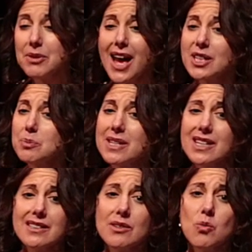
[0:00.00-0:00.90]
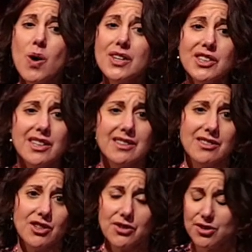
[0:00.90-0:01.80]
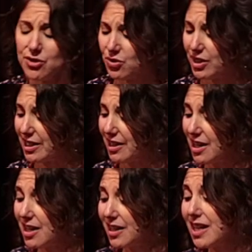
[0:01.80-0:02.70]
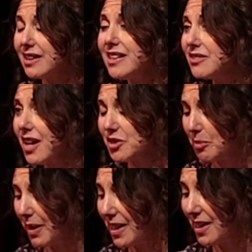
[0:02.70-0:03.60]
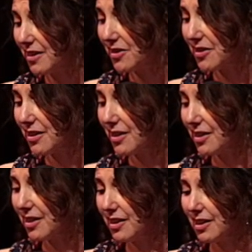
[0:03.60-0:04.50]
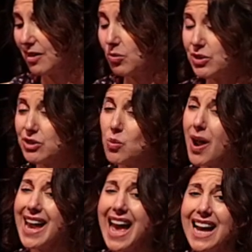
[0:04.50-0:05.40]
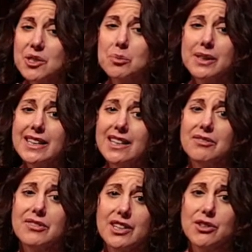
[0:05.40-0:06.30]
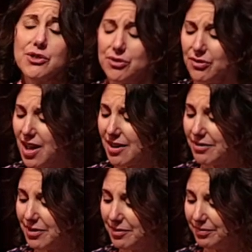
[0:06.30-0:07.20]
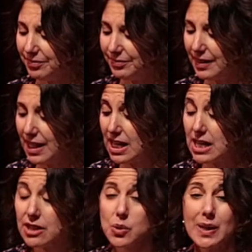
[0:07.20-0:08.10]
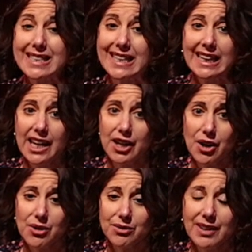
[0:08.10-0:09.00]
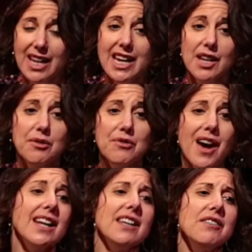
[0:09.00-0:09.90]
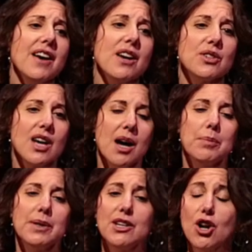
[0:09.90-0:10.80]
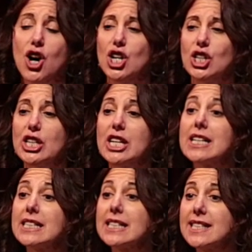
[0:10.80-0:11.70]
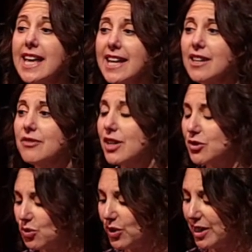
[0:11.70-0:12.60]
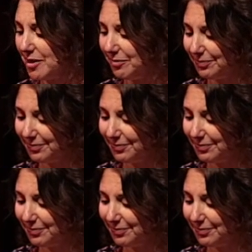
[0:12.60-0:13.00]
but that's because it wasn't just a tree, at least not to my kids, which is why I had to believe it could survive. So I didn't let go and finally found a company called Save a Tree.